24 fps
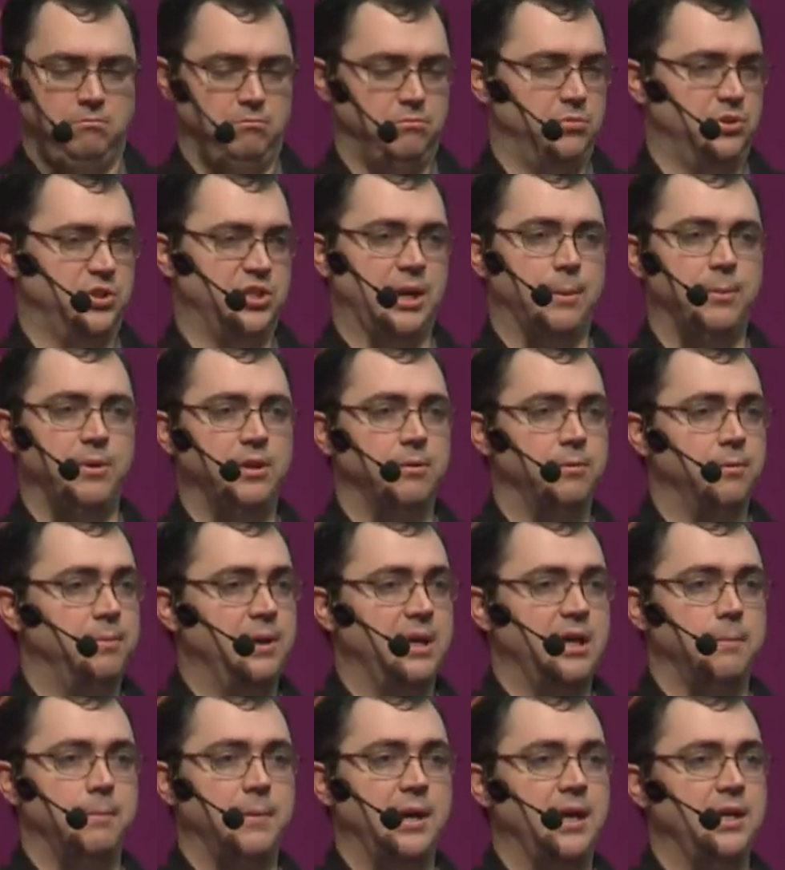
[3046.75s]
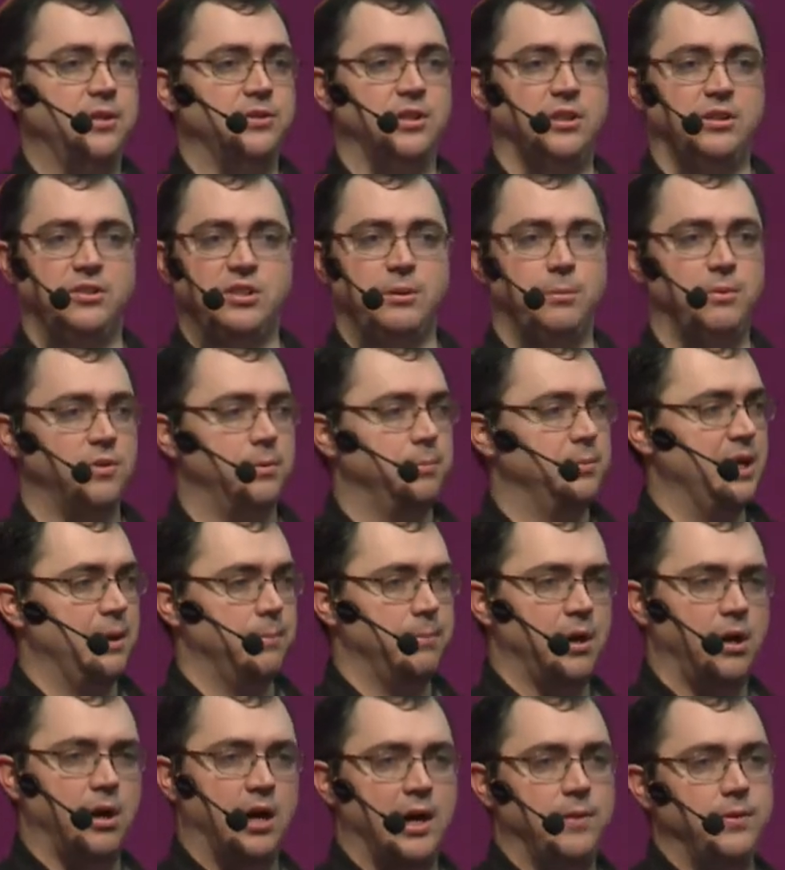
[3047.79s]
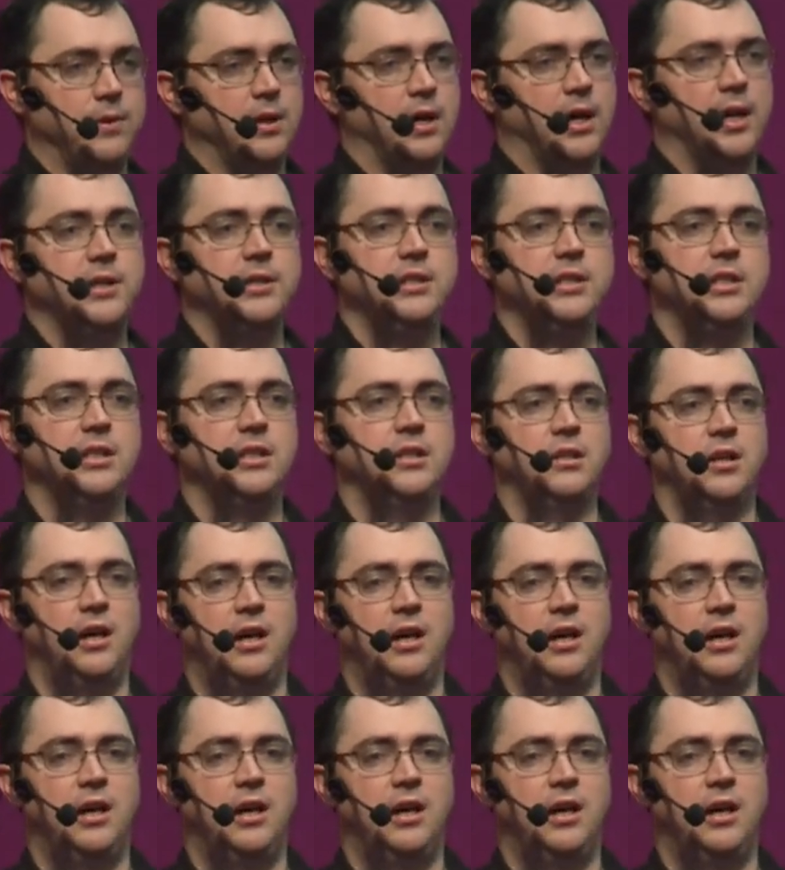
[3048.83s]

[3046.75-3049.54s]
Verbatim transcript: Some of them have been amazing, some of them get behind the idea.